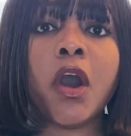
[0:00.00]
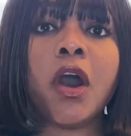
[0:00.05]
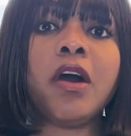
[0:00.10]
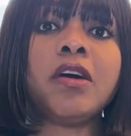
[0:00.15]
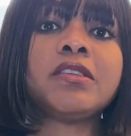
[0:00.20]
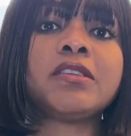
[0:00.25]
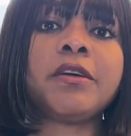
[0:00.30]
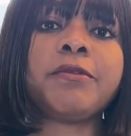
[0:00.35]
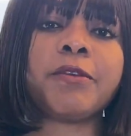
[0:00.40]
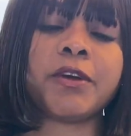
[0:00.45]

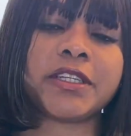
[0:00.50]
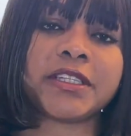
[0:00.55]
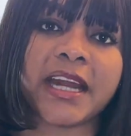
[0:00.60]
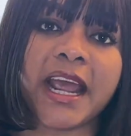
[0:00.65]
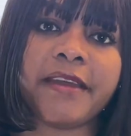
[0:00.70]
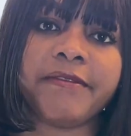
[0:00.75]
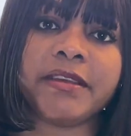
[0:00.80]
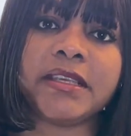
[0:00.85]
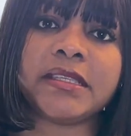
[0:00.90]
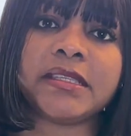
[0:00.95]
Also, for
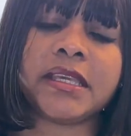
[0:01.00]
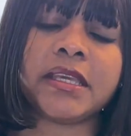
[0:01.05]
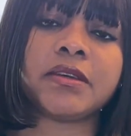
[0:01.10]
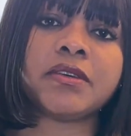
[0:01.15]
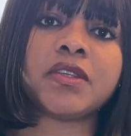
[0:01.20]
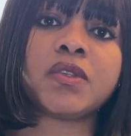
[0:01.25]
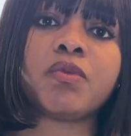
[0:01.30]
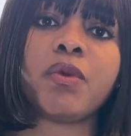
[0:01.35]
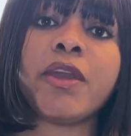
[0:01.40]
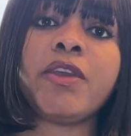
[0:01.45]
driving
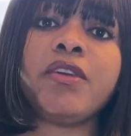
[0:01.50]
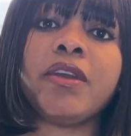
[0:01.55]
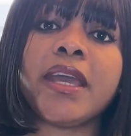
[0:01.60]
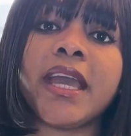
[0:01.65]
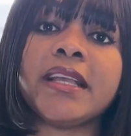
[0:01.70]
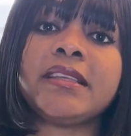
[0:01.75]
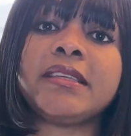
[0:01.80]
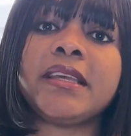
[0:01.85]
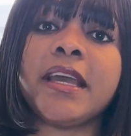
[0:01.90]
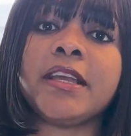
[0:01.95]
skills, when you
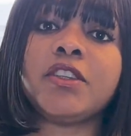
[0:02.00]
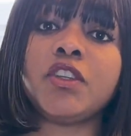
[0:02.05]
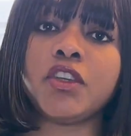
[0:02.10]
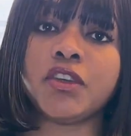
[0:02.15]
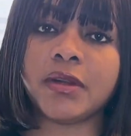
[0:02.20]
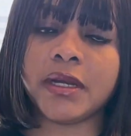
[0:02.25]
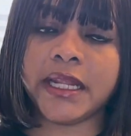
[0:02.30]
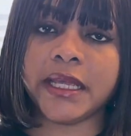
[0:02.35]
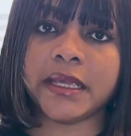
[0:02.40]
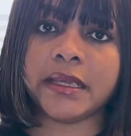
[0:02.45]
get here
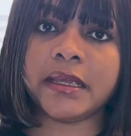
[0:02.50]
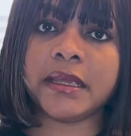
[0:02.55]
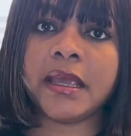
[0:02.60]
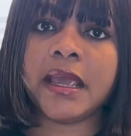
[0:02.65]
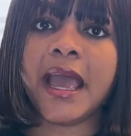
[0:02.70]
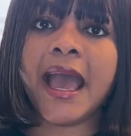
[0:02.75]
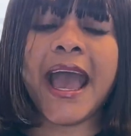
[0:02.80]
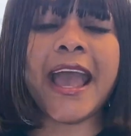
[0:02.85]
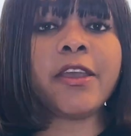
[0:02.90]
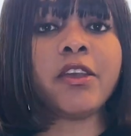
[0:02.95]
newly
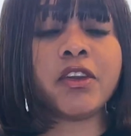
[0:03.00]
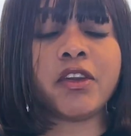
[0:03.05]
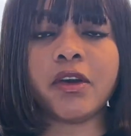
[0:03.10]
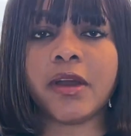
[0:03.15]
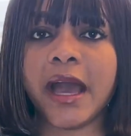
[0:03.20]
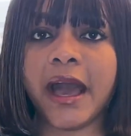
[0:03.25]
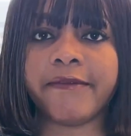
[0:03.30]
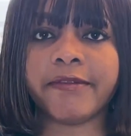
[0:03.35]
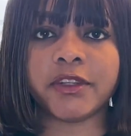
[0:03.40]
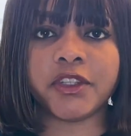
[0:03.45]
and you
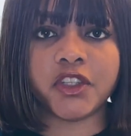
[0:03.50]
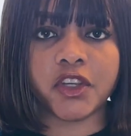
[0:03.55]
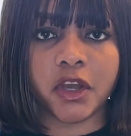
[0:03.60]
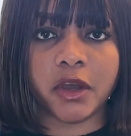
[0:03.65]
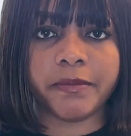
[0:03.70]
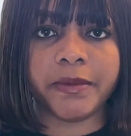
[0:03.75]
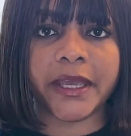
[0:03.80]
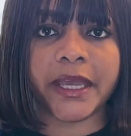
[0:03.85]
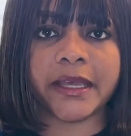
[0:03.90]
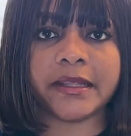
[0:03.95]
don't have a
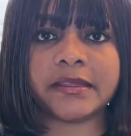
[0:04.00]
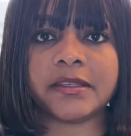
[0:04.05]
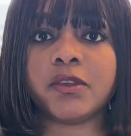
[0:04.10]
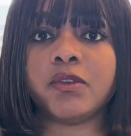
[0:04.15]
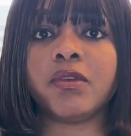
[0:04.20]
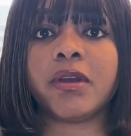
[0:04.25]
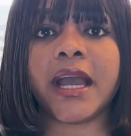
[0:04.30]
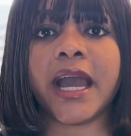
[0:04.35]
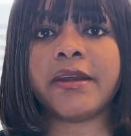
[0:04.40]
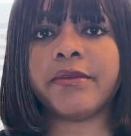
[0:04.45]
job yet,
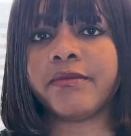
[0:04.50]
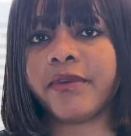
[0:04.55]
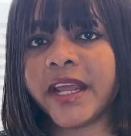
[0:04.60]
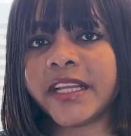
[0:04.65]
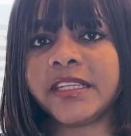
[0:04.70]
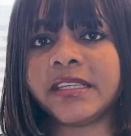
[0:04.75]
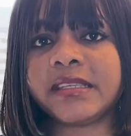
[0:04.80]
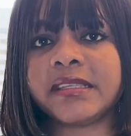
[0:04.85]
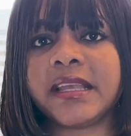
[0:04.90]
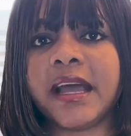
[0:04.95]
you can
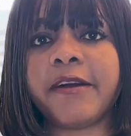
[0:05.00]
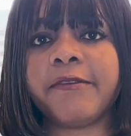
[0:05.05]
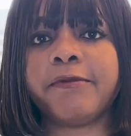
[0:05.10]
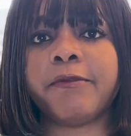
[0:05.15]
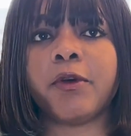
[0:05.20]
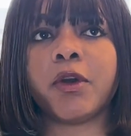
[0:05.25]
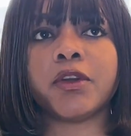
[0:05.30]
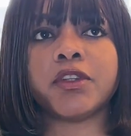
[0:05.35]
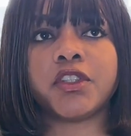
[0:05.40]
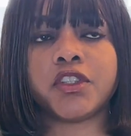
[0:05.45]
register
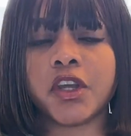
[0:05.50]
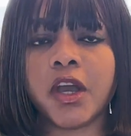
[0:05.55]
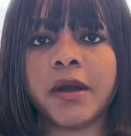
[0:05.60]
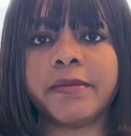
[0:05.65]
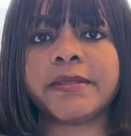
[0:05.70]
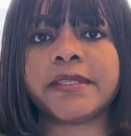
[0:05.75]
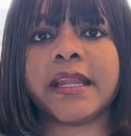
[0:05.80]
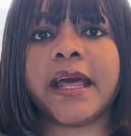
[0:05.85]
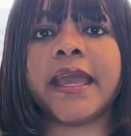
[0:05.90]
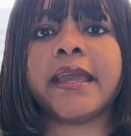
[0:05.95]
for
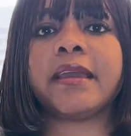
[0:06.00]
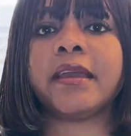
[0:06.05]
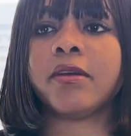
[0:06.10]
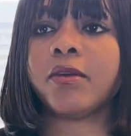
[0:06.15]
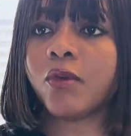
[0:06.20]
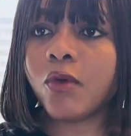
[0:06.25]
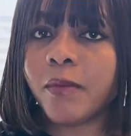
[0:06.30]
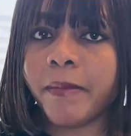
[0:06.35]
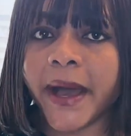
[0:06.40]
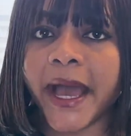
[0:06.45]
jobs like
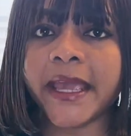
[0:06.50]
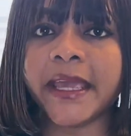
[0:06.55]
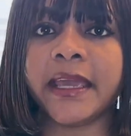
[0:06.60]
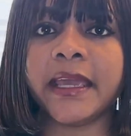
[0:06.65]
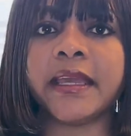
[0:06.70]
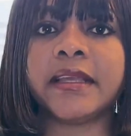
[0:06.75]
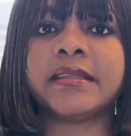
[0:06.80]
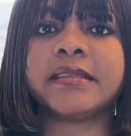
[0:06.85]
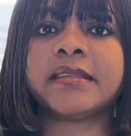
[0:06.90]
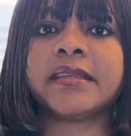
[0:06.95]
Uber
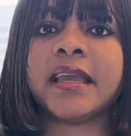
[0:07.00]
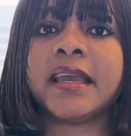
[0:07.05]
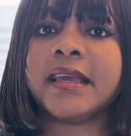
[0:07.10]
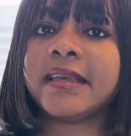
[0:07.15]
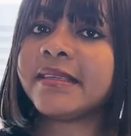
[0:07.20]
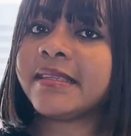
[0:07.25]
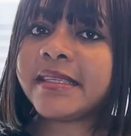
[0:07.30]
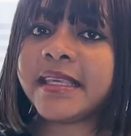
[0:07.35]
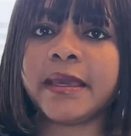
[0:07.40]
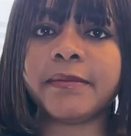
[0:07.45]
Eats,
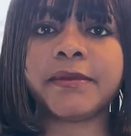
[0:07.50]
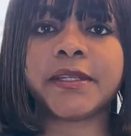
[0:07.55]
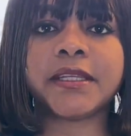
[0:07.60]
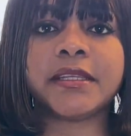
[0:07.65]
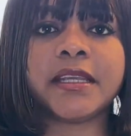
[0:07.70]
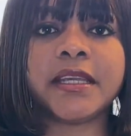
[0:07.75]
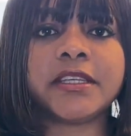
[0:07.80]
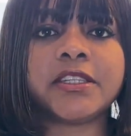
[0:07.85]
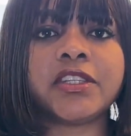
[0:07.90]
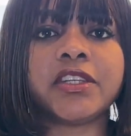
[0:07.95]

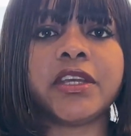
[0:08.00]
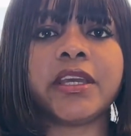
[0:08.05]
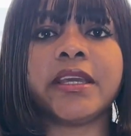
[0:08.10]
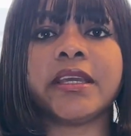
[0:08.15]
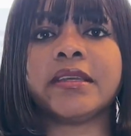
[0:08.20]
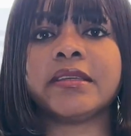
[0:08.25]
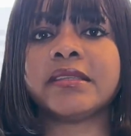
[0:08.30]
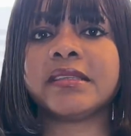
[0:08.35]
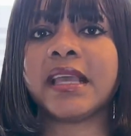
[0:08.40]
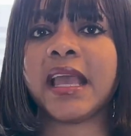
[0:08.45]
Skip
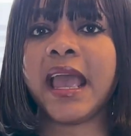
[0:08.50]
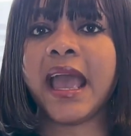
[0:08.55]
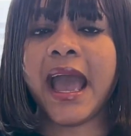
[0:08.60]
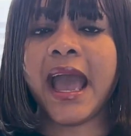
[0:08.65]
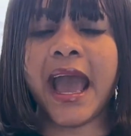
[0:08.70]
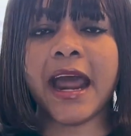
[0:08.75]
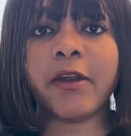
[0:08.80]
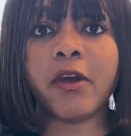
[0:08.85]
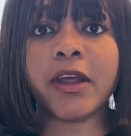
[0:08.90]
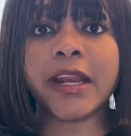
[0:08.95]
Dishes,
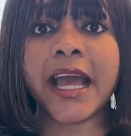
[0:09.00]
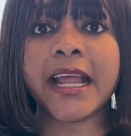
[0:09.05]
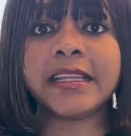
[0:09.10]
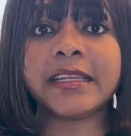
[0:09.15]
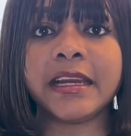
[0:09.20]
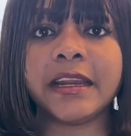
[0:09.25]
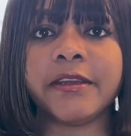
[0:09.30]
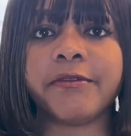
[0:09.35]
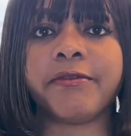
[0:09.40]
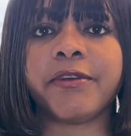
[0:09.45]
and other
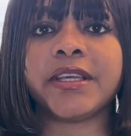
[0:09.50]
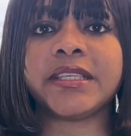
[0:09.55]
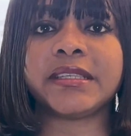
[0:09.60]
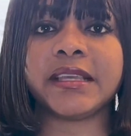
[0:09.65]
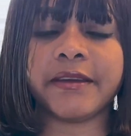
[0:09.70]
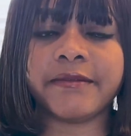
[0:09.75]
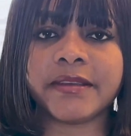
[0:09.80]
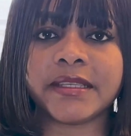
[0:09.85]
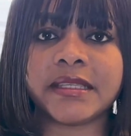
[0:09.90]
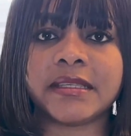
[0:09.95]
delivery
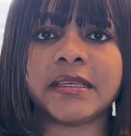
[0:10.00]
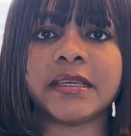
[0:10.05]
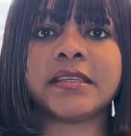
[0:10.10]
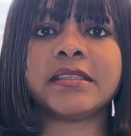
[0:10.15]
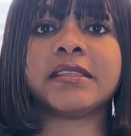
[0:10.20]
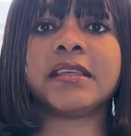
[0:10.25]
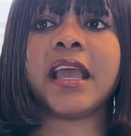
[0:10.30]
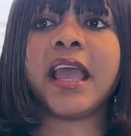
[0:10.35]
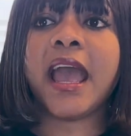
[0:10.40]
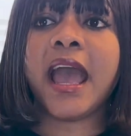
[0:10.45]

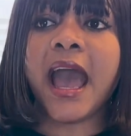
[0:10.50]
services,